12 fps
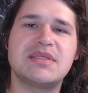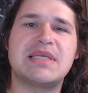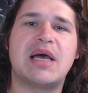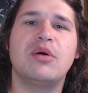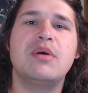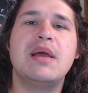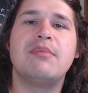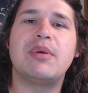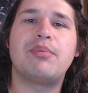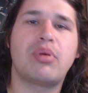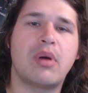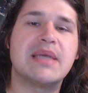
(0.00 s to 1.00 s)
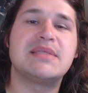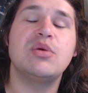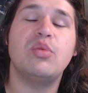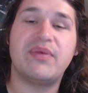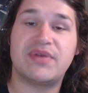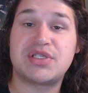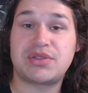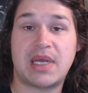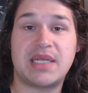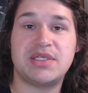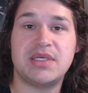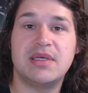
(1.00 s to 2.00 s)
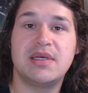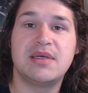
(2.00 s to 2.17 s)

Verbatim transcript: sell, but price it with a strategy.